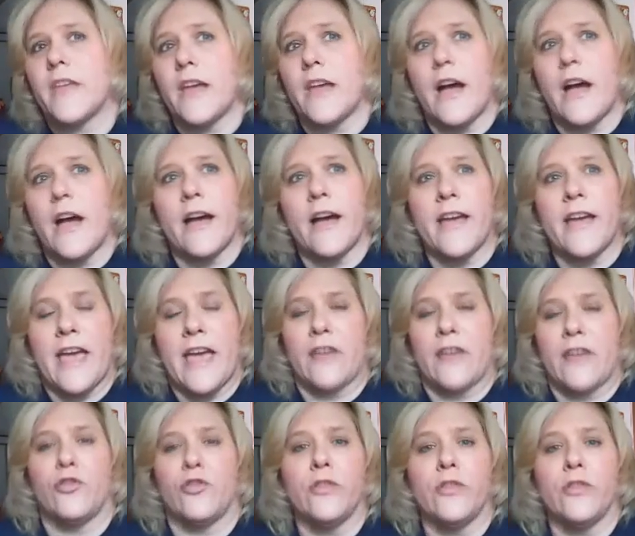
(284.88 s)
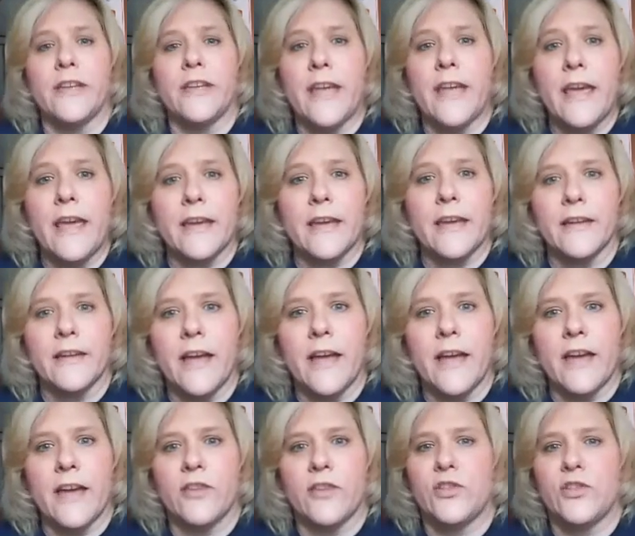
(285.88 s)
I had an early day.
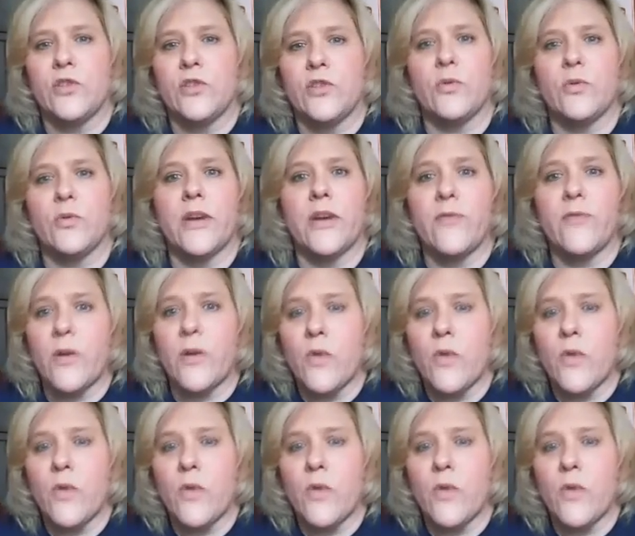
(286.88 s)
I could do whatever